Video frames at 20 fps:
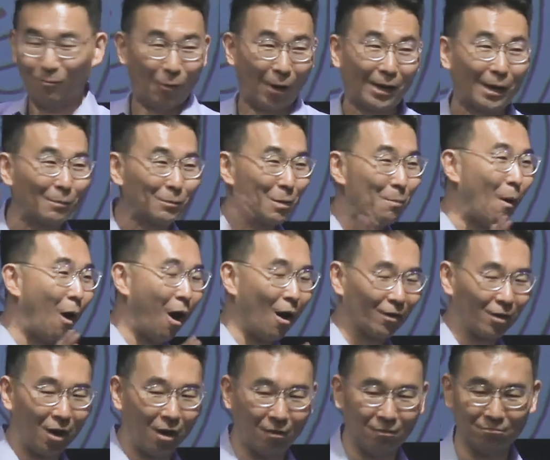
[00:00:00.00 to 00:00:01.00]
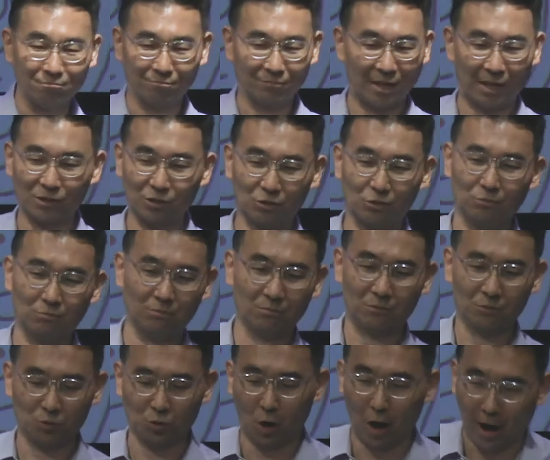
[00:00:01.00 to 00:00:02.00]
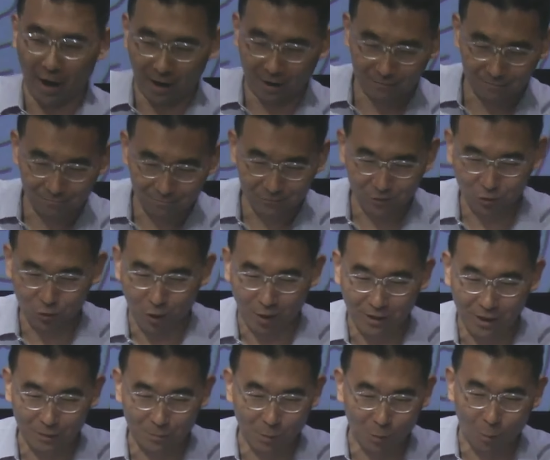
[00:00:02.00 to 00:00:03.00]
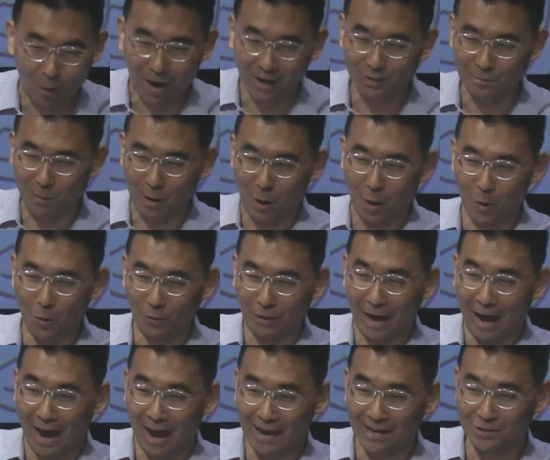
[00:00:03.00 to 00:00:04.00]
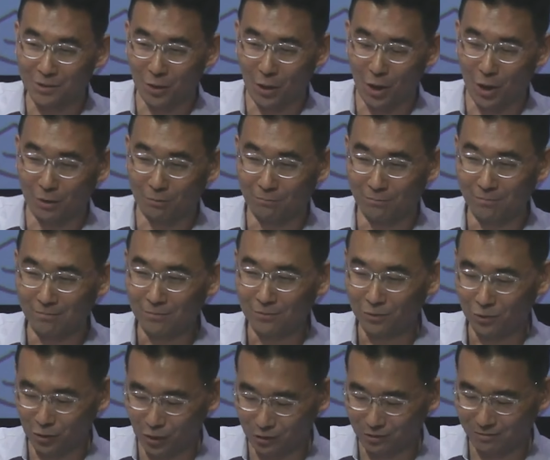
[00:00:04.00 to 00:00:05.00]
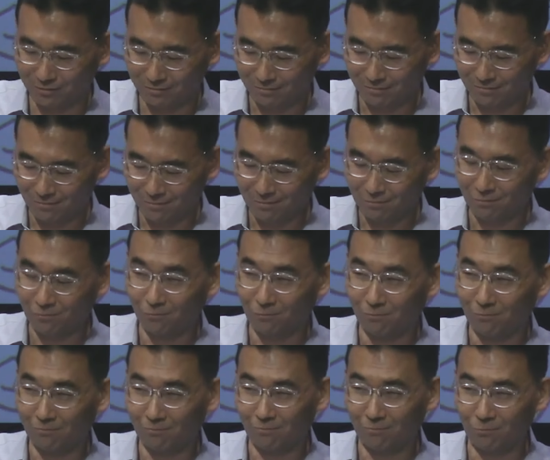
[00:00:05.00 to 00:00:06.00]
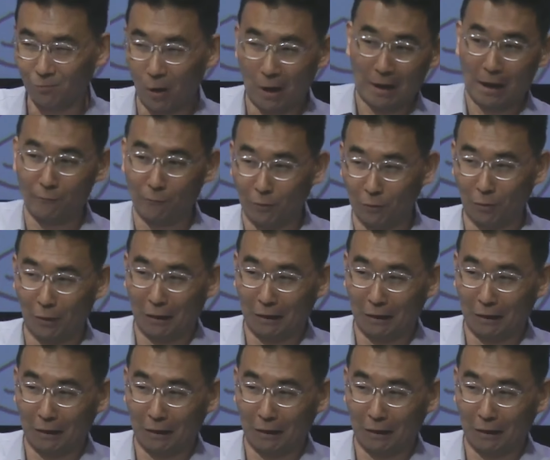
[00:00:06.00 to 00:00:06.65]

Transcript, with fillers: Wake up tomorrow and go, let's try it. Let's try not to be wise in my own eyes and just run everything.